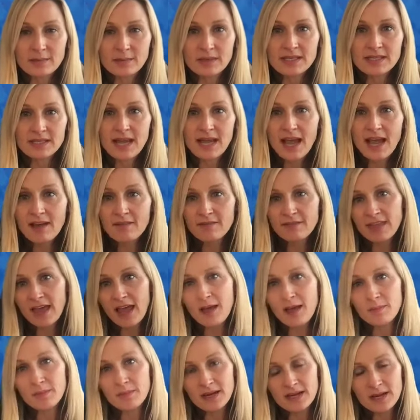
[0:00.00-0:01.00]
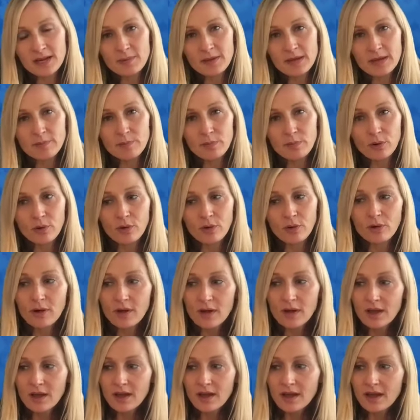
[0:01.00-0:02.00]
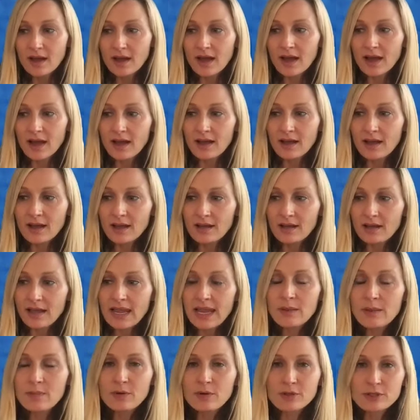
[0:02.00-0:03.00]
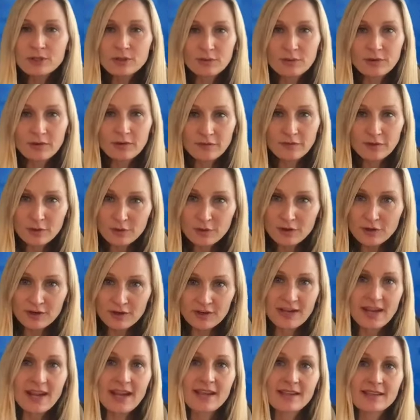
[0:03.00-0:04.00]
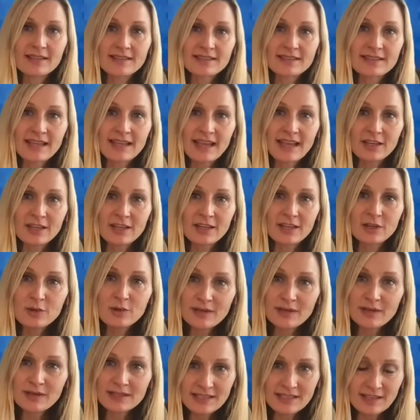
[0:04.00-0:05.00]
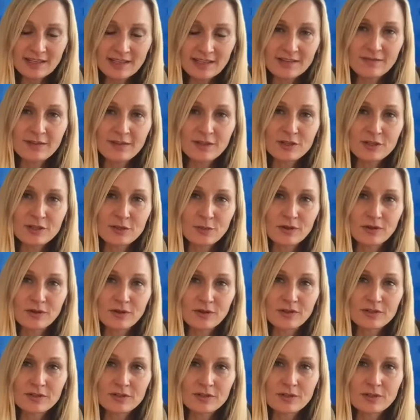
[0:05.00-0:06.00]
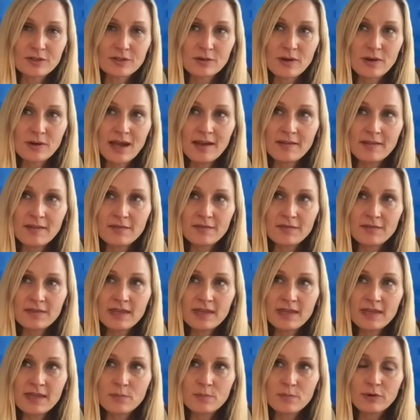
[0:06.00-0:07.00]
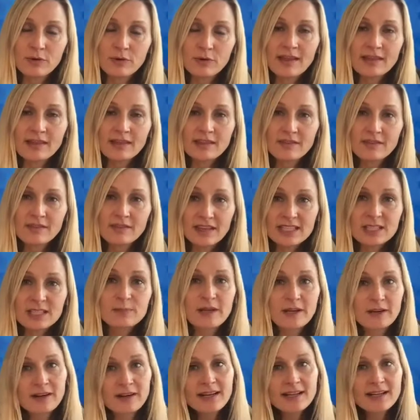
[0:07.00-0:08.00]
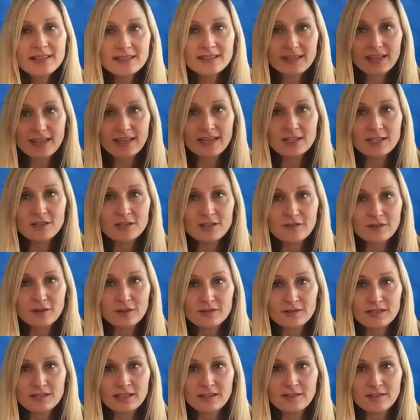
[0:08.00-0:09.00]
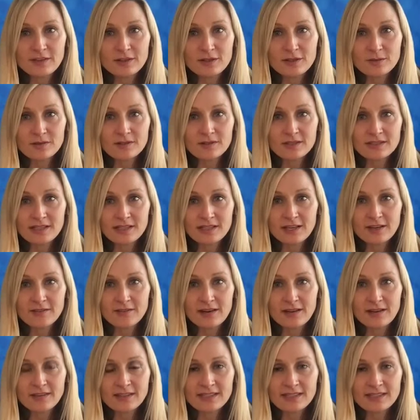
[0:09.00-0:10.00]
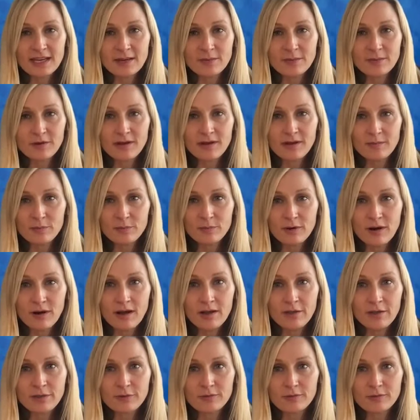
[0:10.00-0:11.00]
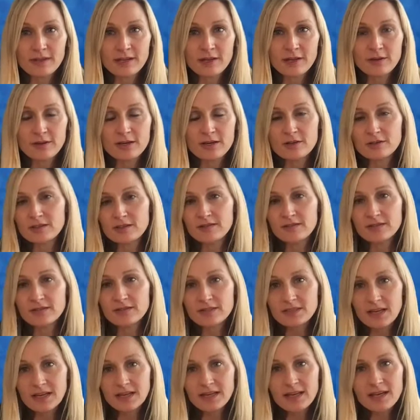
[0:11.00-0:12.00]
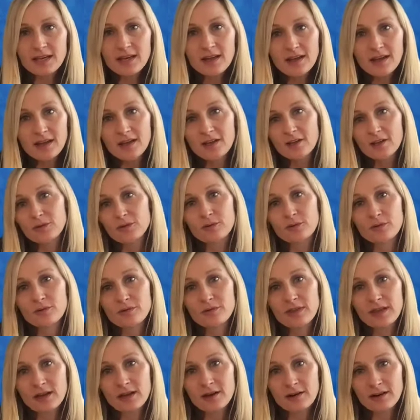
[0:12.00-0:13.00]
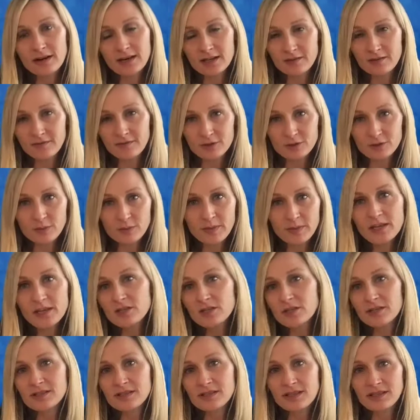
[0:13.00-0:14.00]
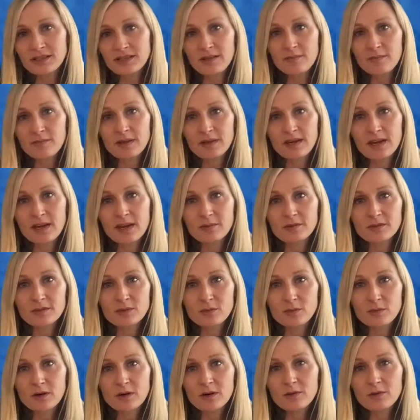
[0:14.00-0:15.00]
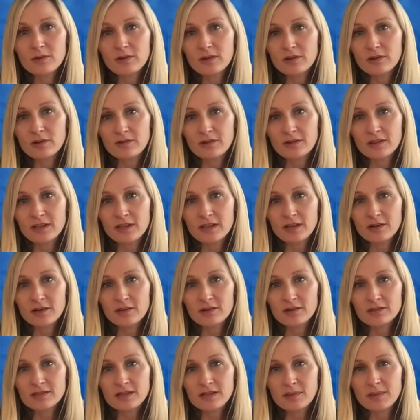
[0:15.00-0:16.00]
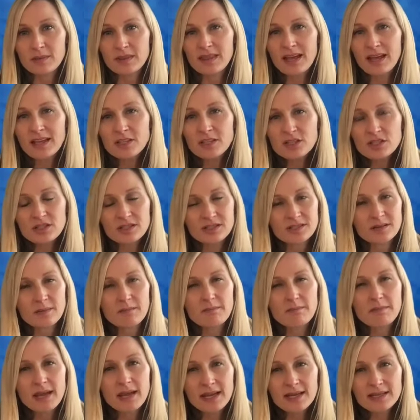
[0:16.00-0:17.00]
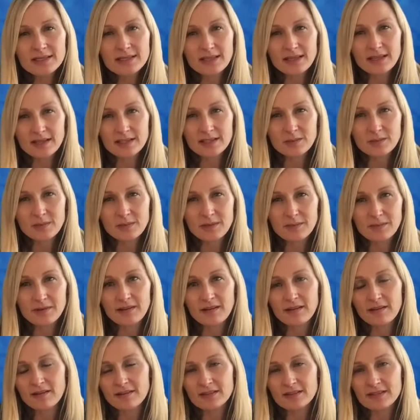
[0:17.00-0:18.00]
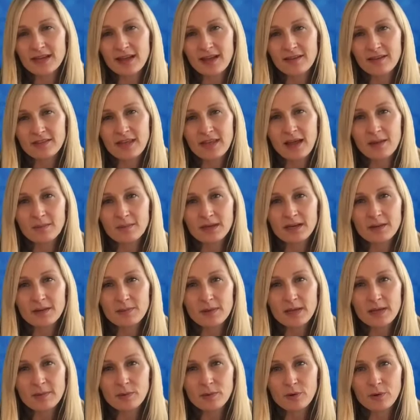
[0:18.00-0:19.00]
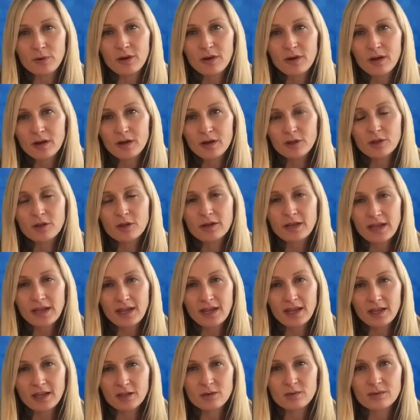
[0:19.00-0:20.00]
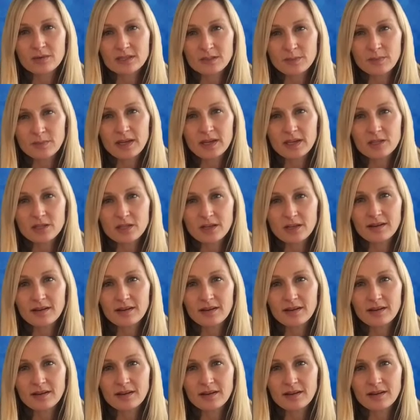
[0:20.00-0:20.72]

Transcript: I mean, to have that many people able to review your case, and you as an individual to have the breadth of experience that each of those individuals sitting around the table have brought through their years of study, through their individual patients that they've been able to work with over the years. I mean, that's just amazing to be able to have that many people looking at you as a patient.